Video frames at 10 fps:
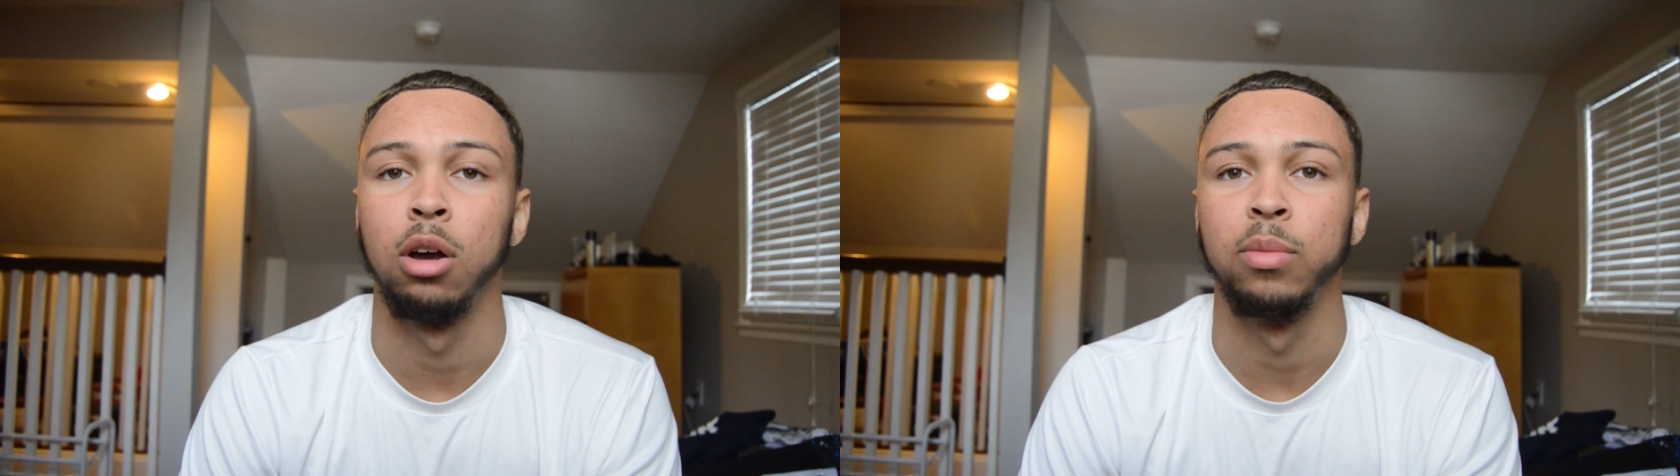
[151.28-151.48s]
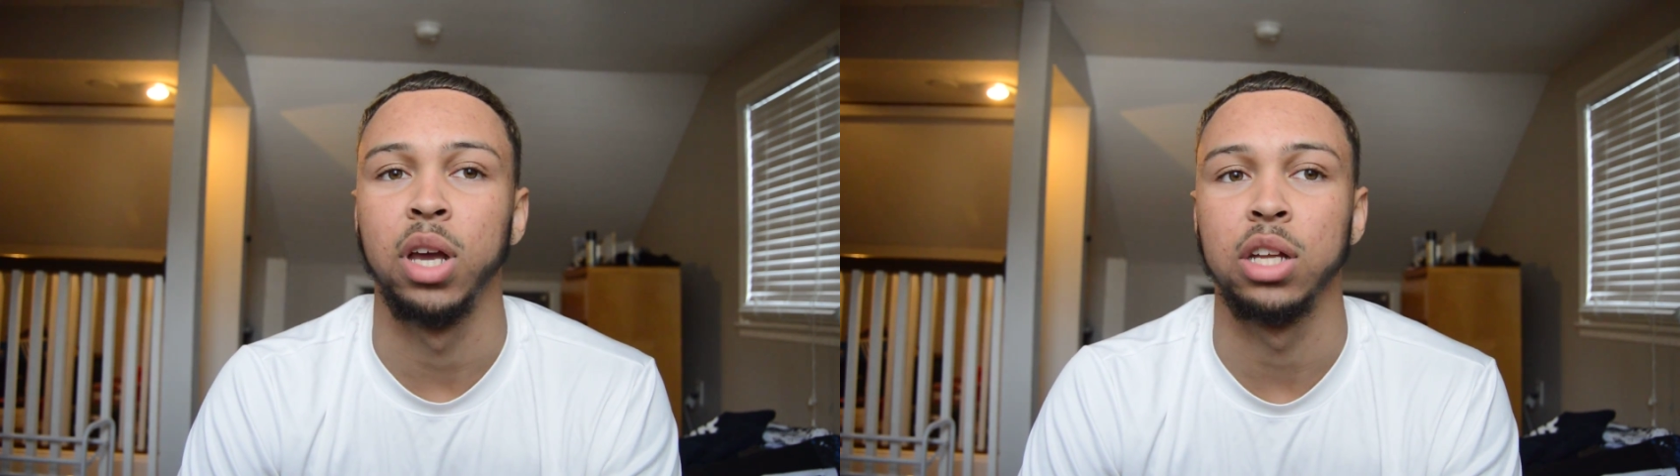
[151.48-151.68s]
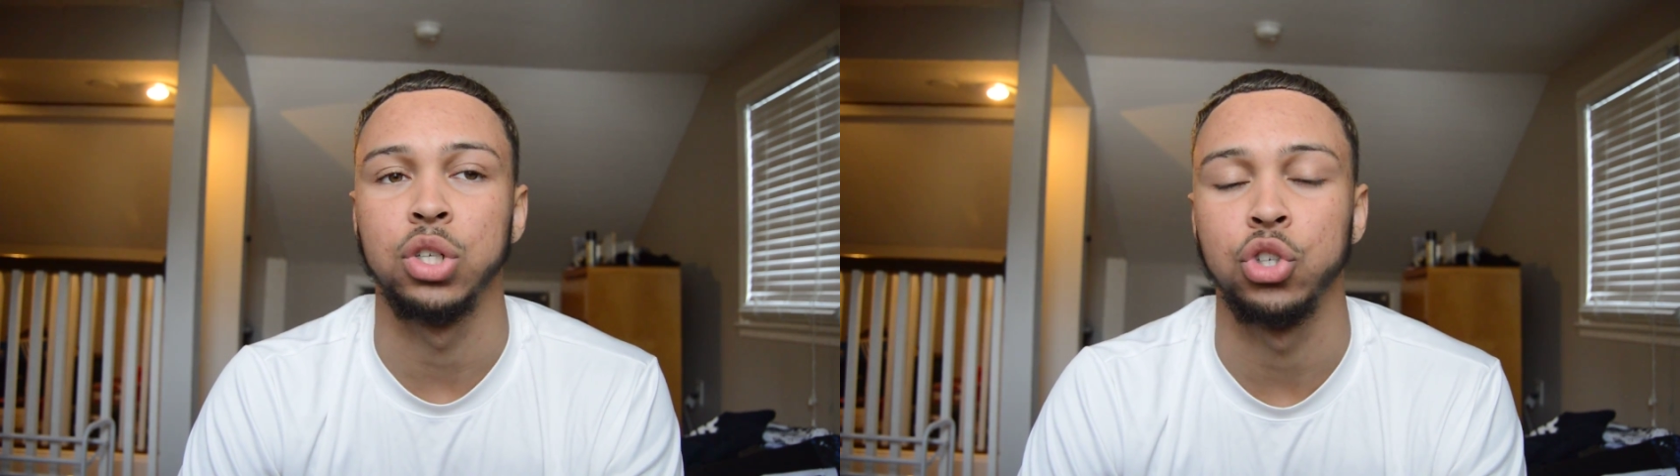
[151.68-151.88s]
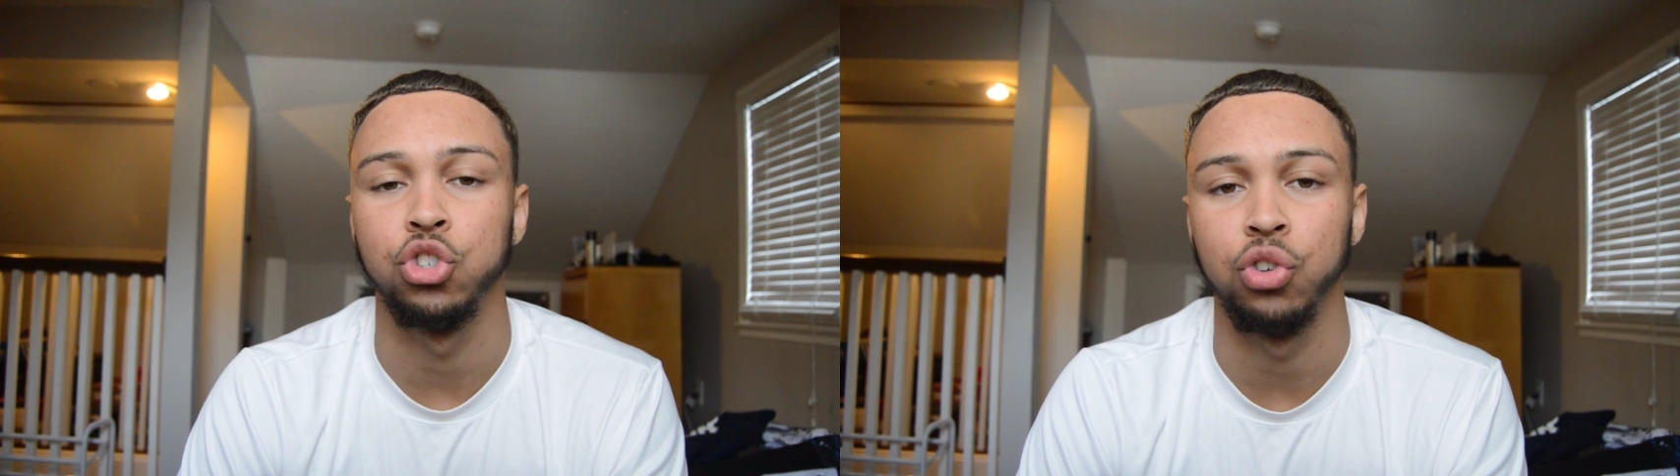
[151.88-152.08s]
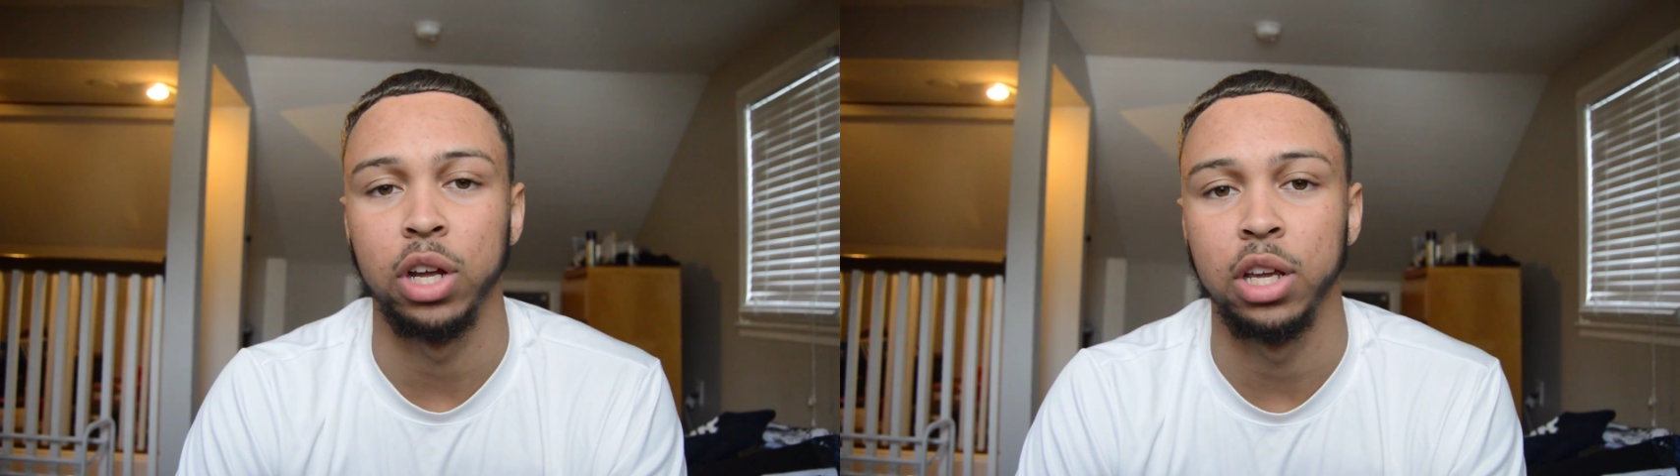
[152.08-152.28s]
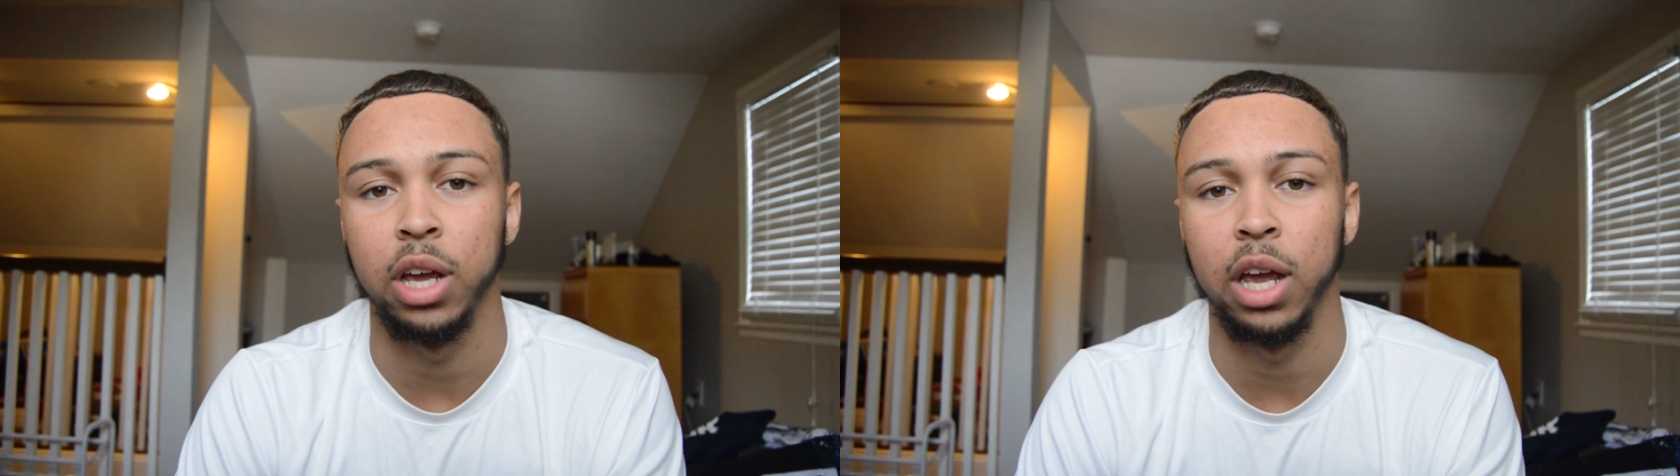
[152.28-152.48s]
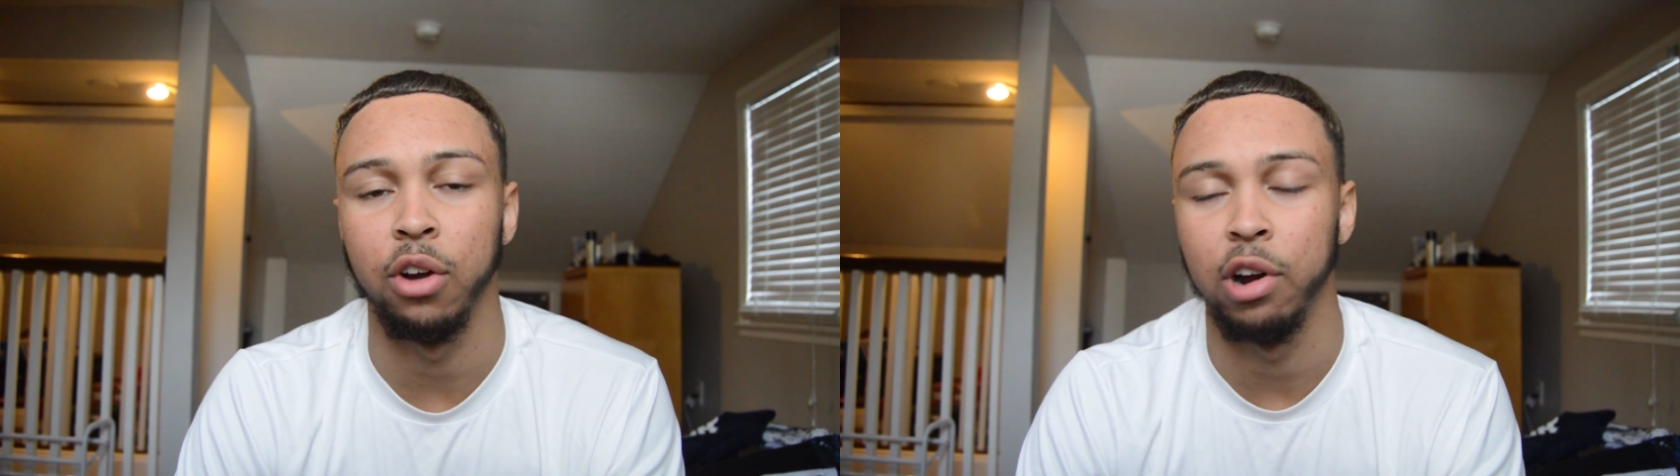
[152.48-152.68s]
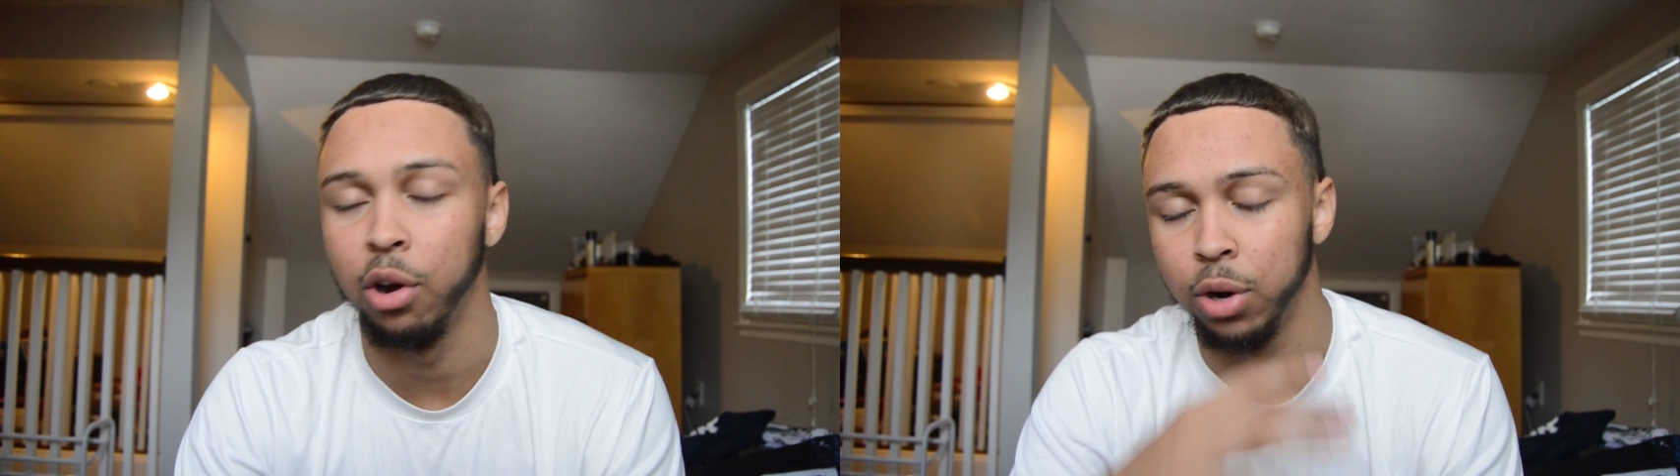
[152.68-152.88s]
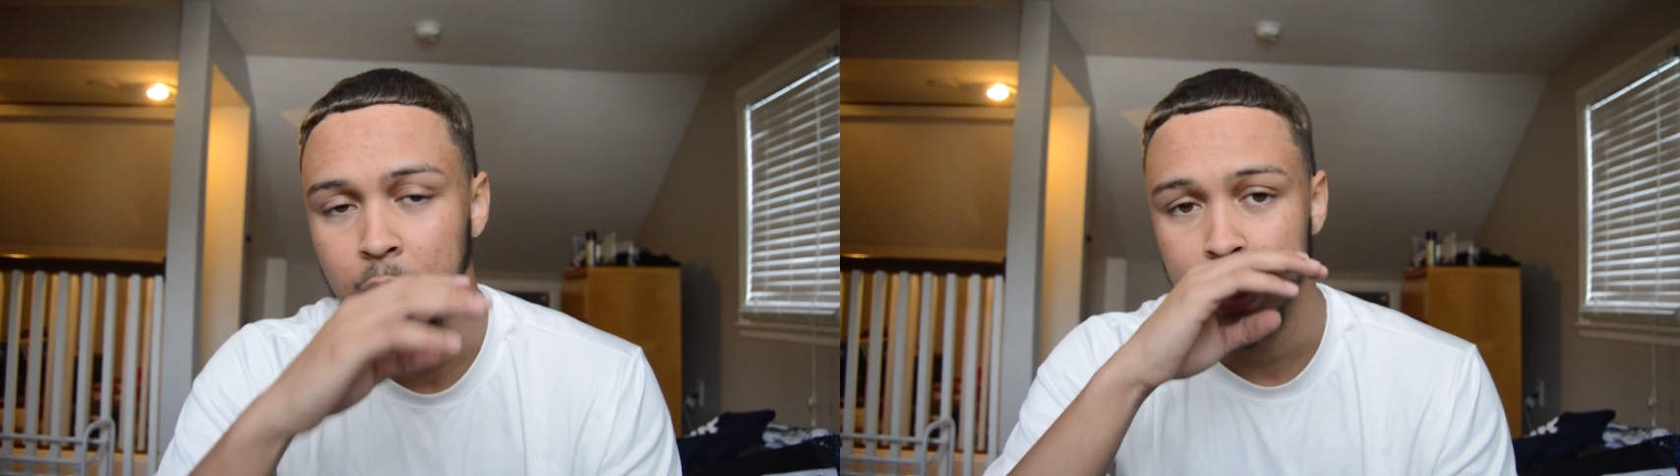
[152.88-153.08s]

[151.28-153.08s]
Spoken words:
because it'll straighten your hair out.